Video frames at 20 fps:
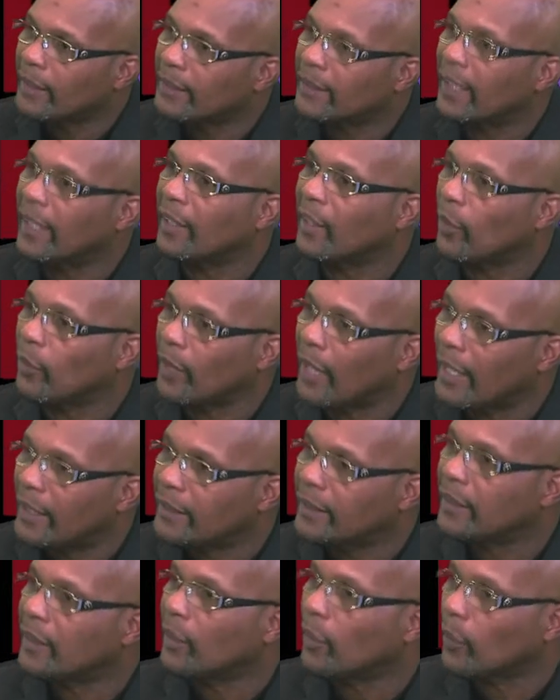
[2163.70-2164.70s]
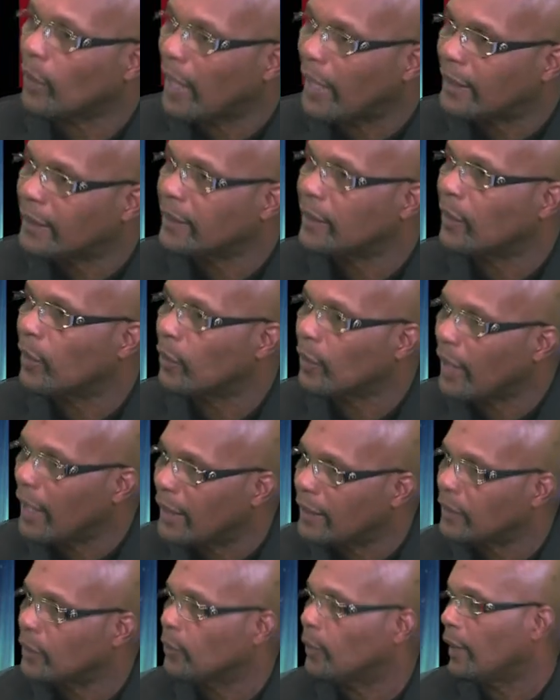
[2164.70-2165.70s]
say location, location,
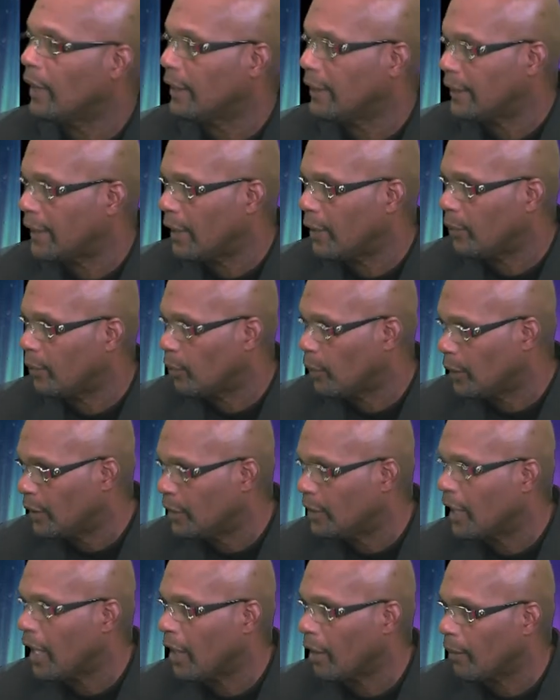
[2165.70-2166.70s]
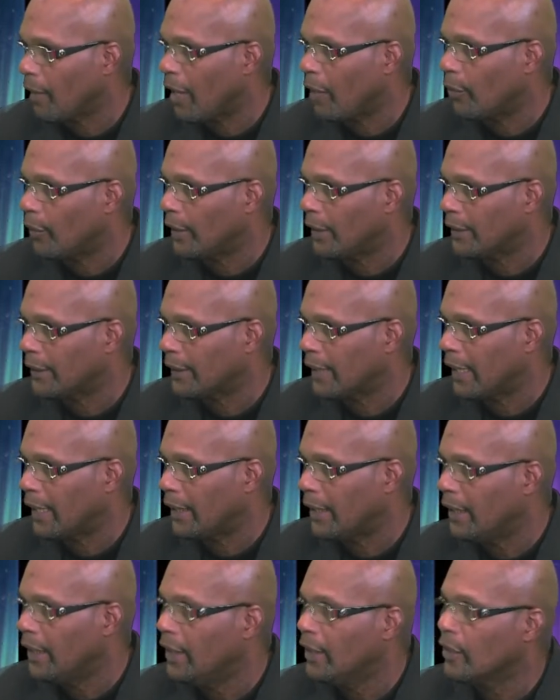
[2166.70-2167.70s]
location when you talk about real estate.
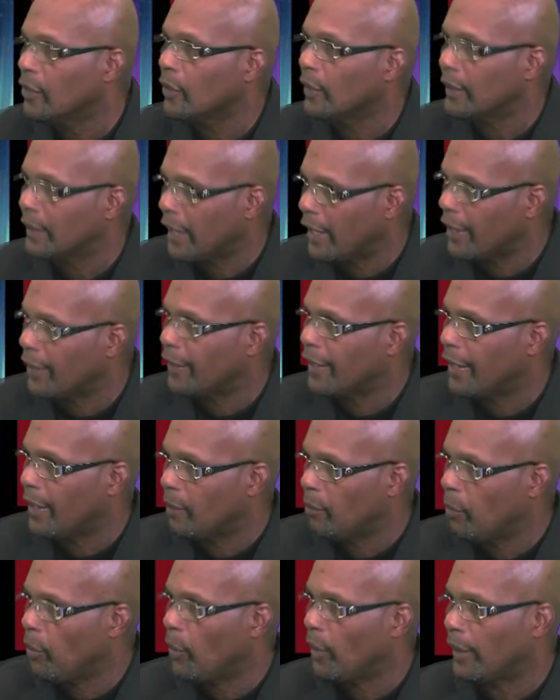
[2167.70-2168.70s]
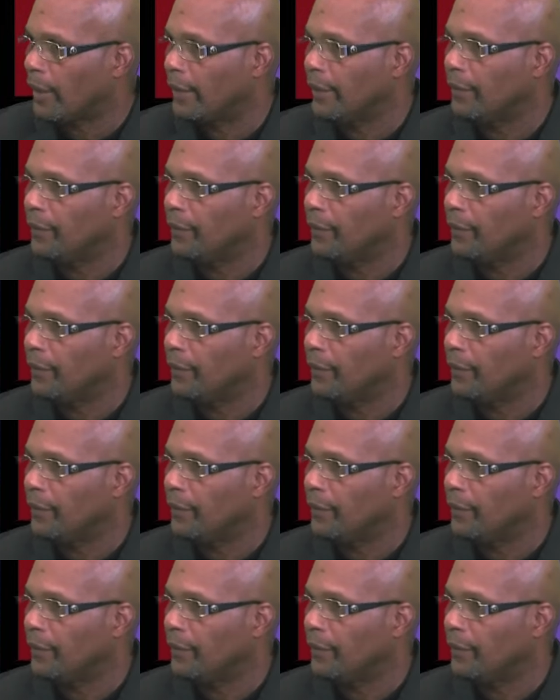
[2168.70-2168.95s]
So is area important?